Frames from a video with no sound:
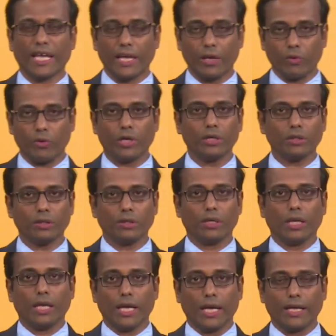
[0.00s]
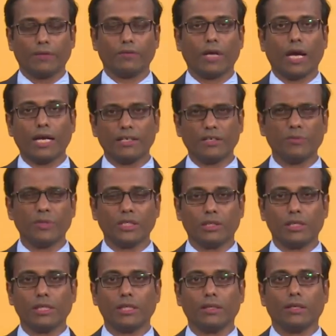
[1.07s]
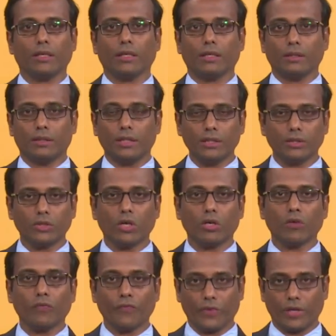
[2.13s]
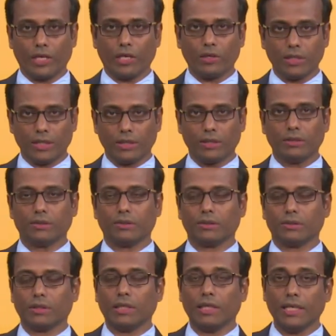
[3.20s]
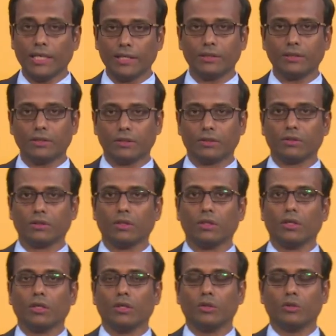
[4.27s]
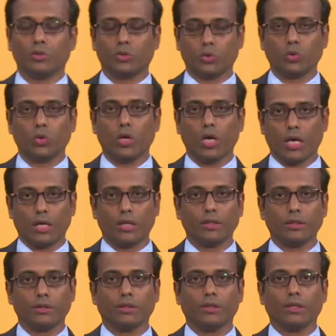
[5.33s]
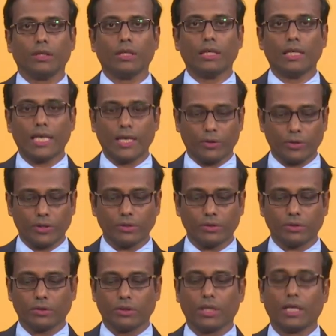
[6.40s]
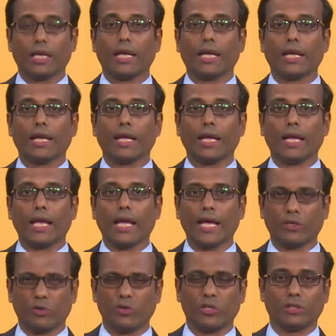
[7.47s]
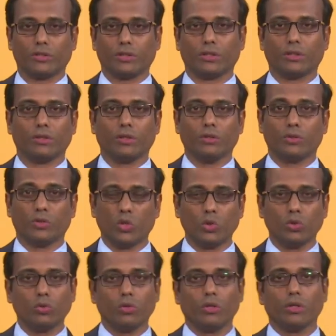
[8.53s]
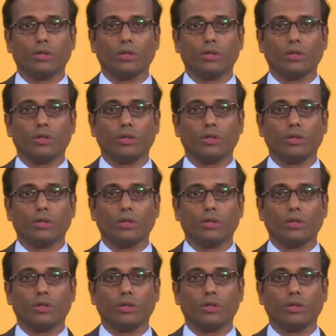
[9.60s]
aware, and ultimately this sort of awareness leads to her language accuracy. So,